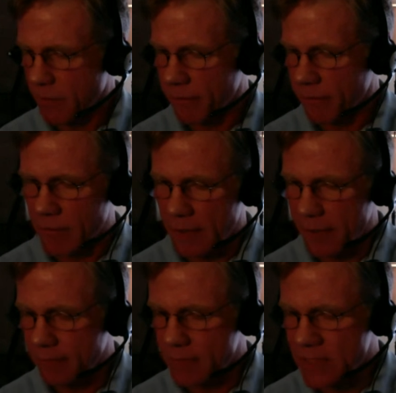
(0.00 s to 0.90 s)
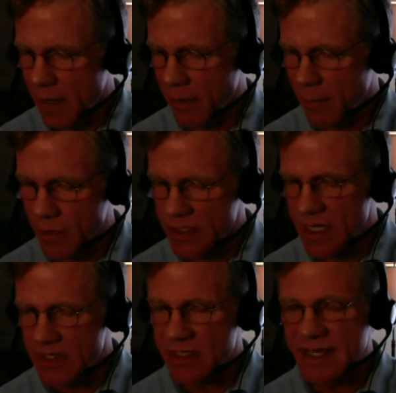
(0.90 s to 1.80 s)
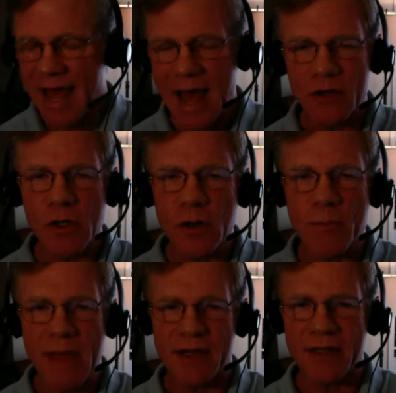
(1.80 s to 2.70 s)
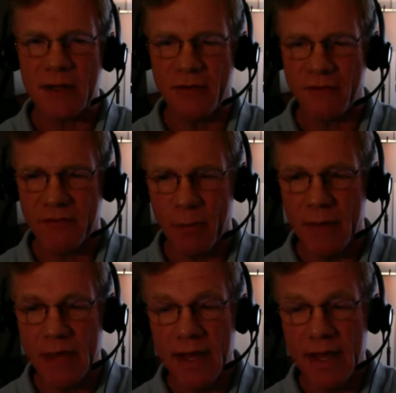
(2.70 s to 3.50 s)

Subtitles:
the title of the book says, it's the how-to companion to the film.